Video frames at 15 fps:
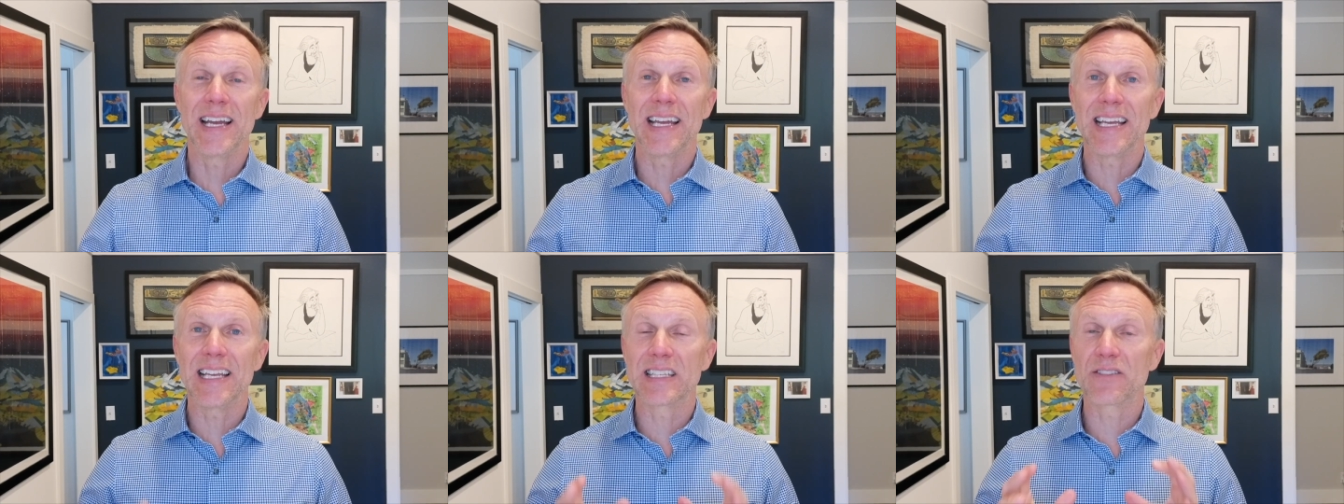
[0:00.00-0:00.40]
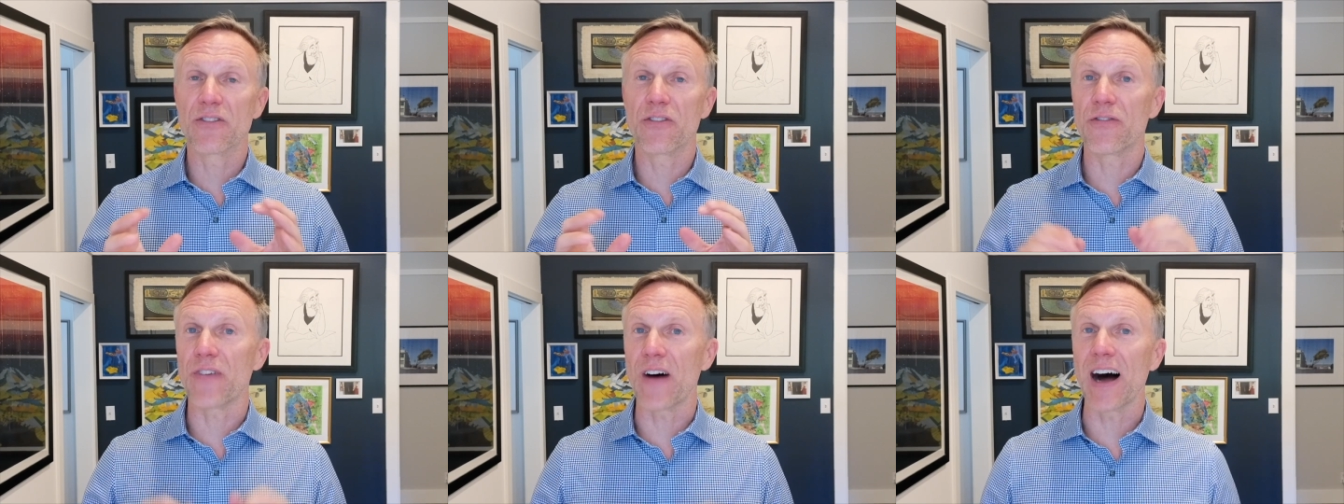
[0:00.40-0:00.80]
is
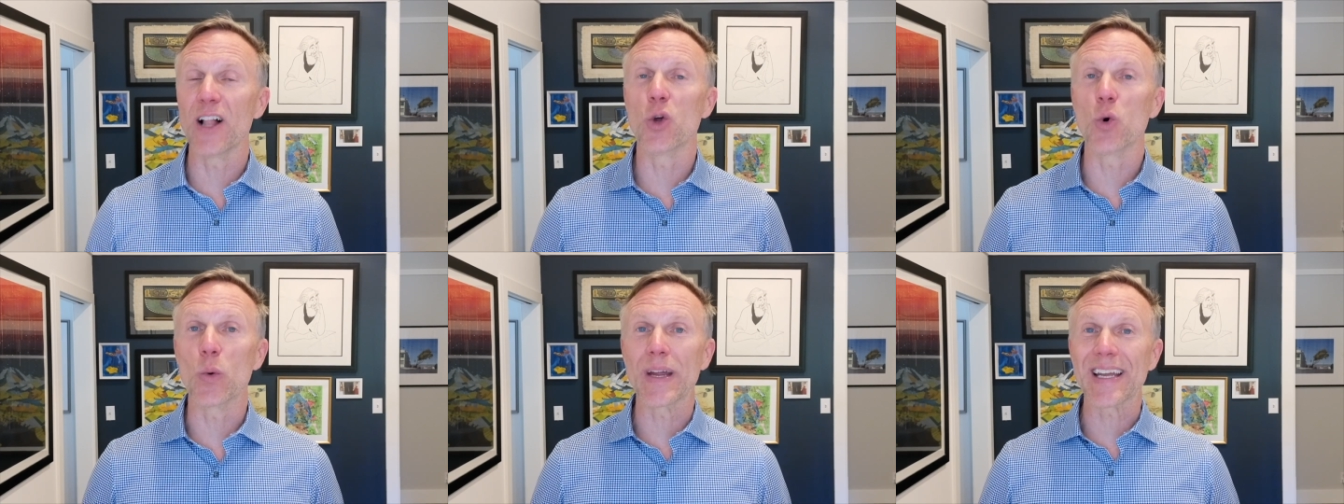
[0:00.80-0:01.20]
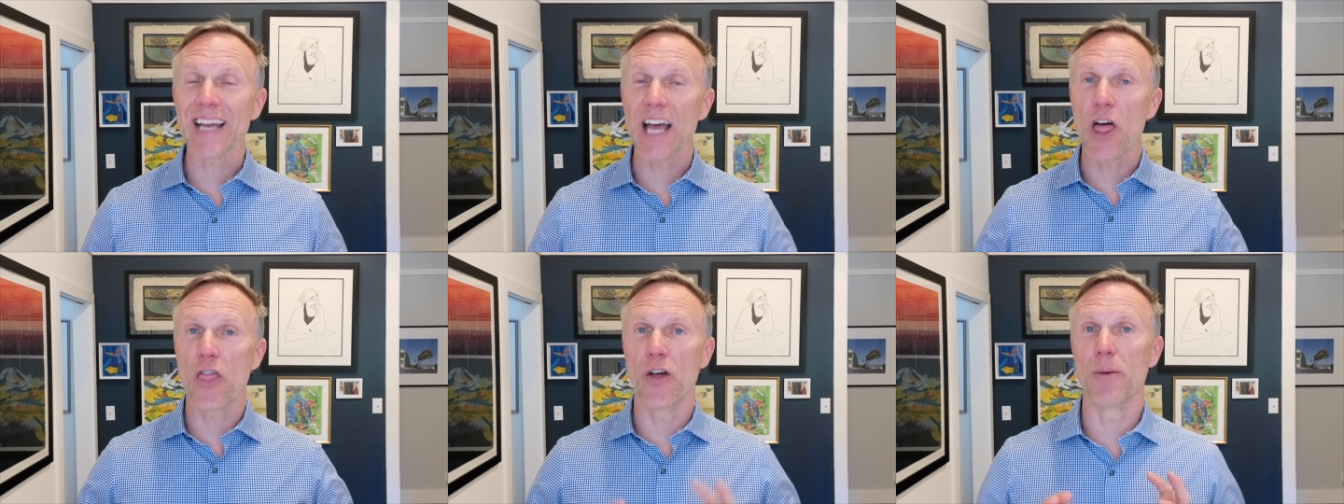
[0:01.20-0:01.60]
following
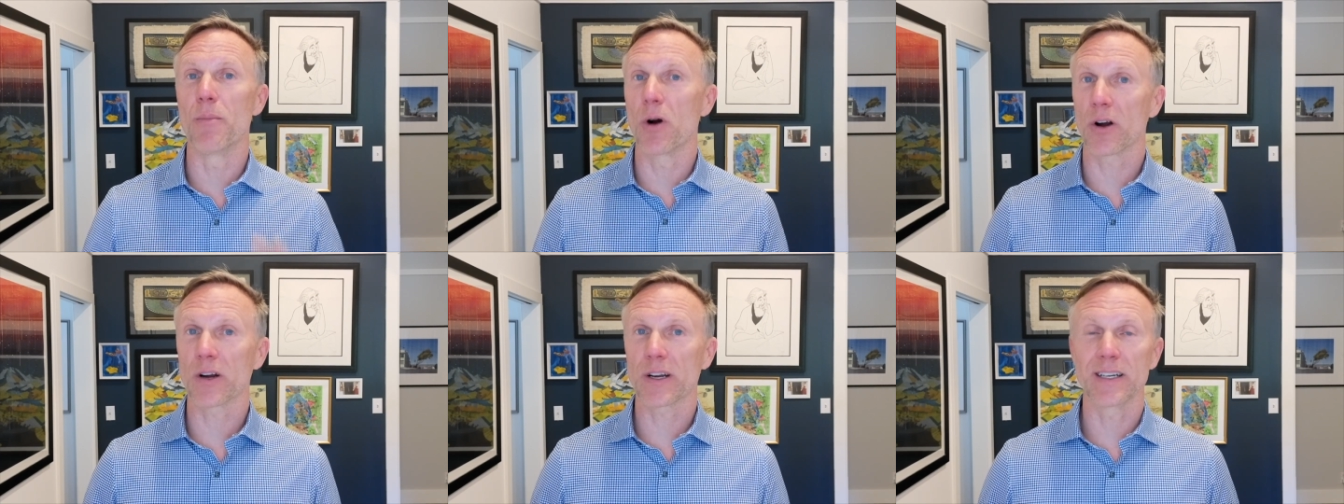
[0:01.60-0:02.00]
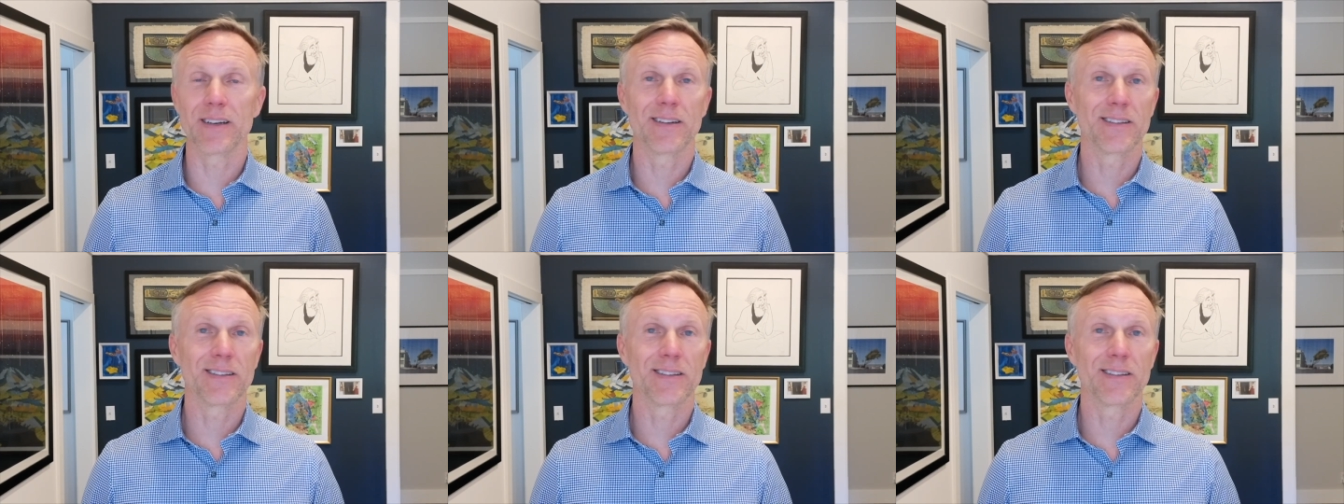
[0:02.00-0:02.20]
the market,